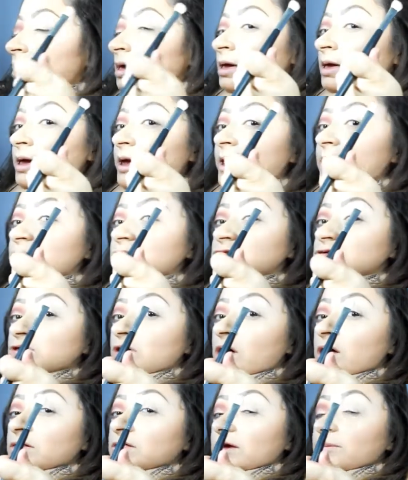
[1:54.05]
And
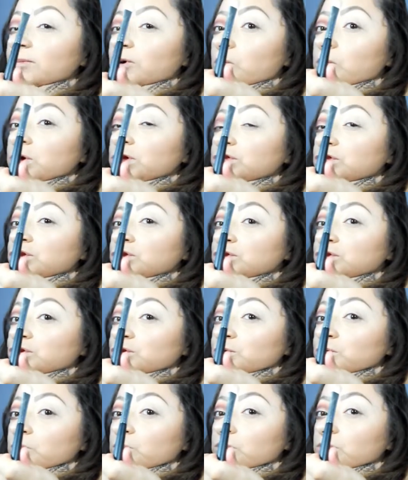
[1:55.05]
all I'm going to
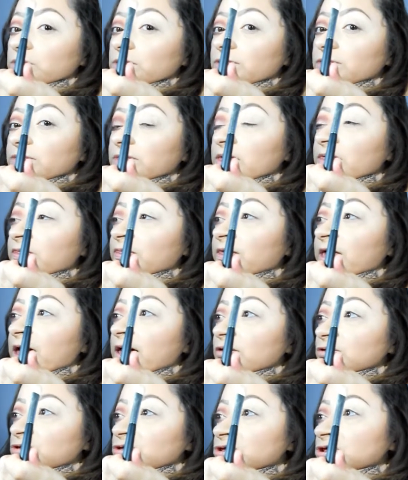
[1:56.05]
do with
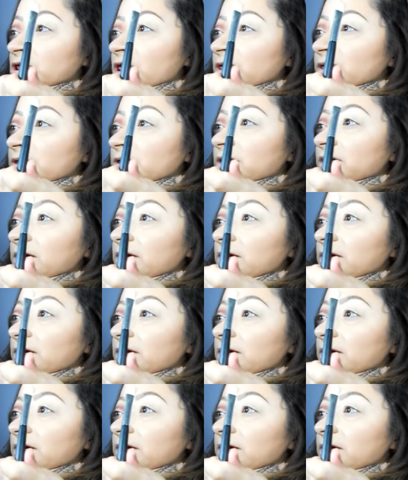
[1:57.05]
that shade